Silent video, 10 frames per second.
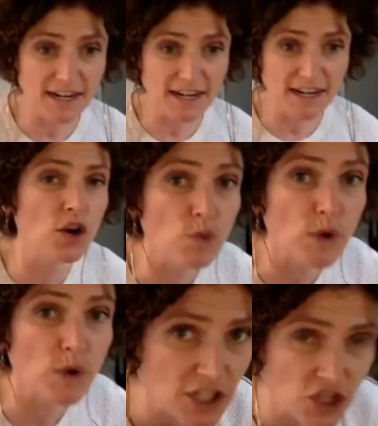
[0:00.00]
on
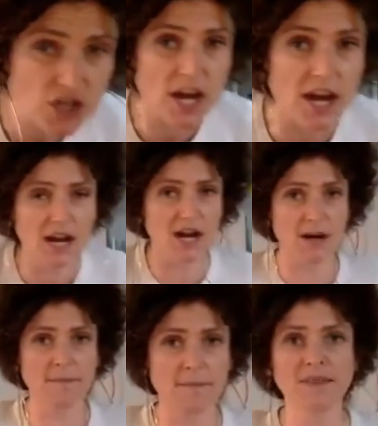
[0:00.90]

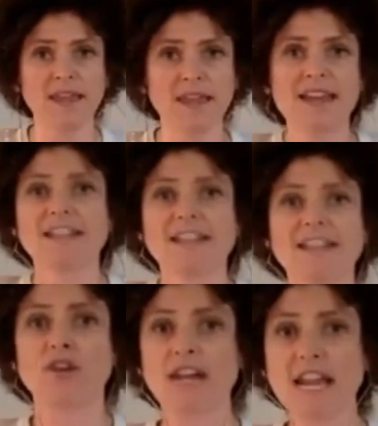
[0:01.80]
relish.com. It's
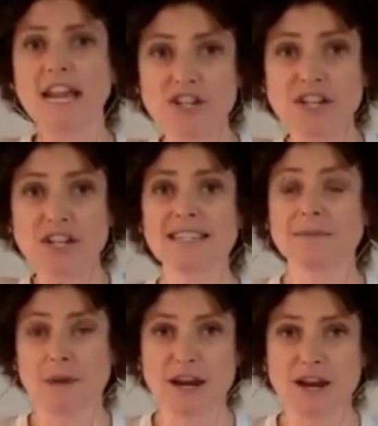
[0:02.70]
called Asian
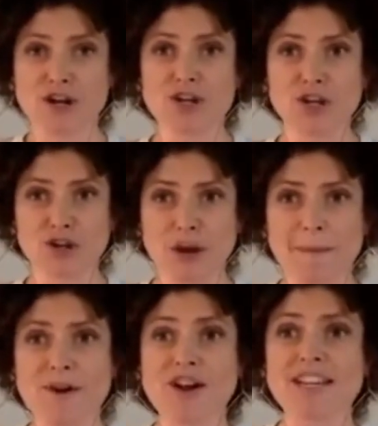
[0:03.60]
Inspired
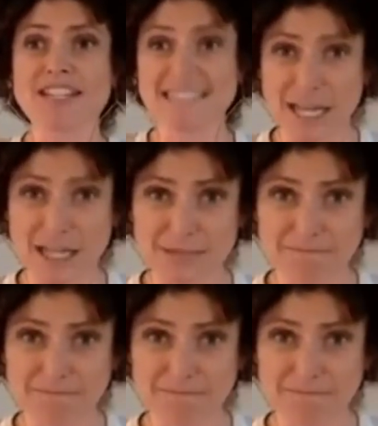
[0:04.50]
Cucumber Salad.